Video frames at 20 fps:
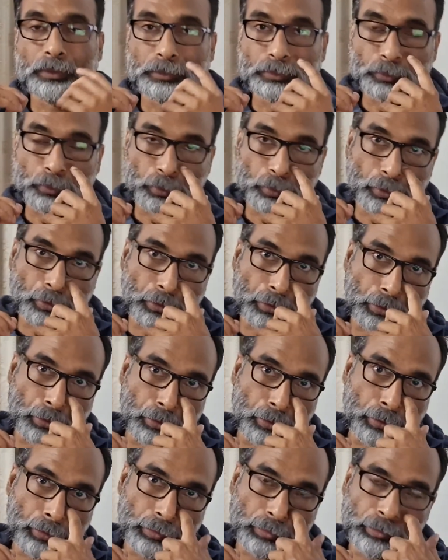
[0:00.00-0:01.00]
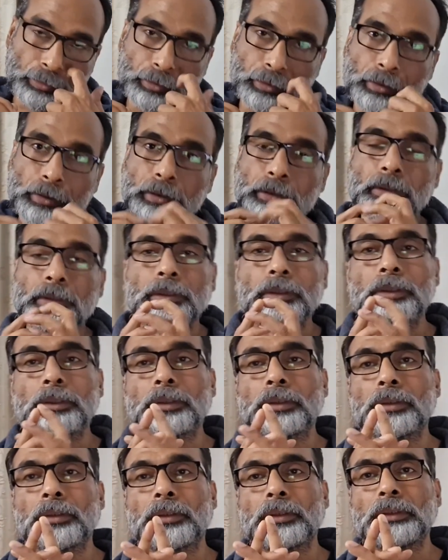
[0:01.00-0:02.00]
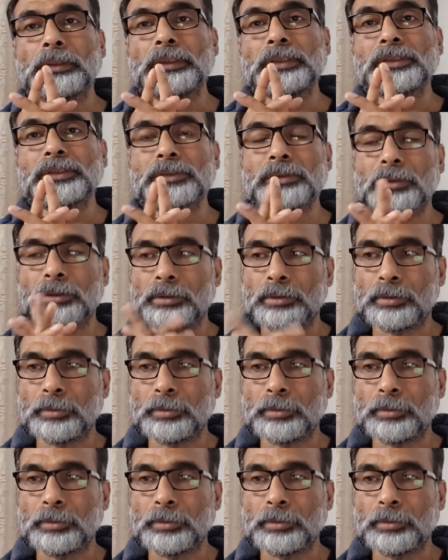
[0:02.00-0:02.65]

So this